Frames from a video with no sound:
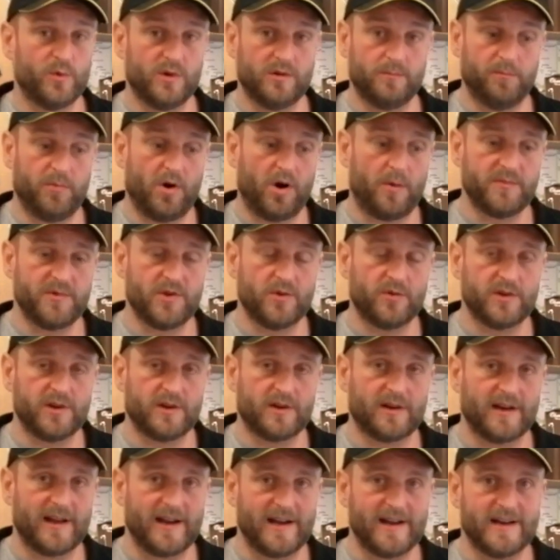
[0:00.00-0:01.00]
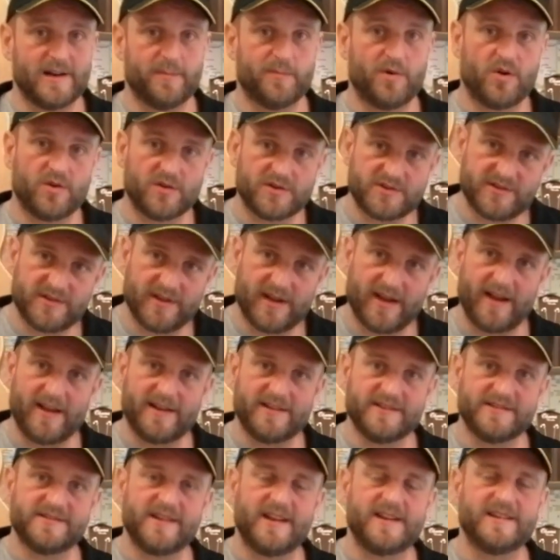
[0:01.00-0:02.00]
who will pop your ukulele in a box
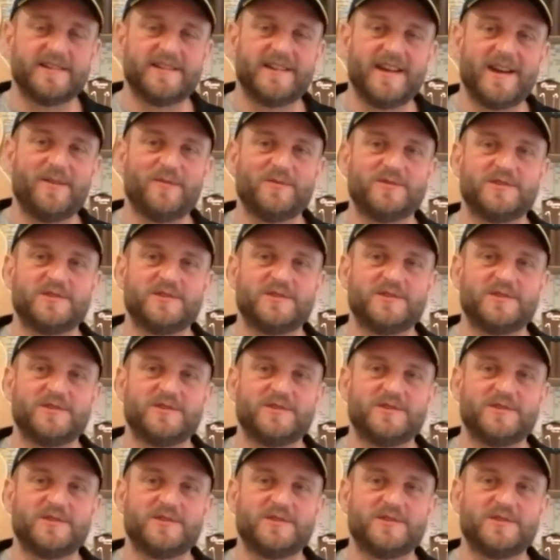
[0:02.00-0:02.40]
and send it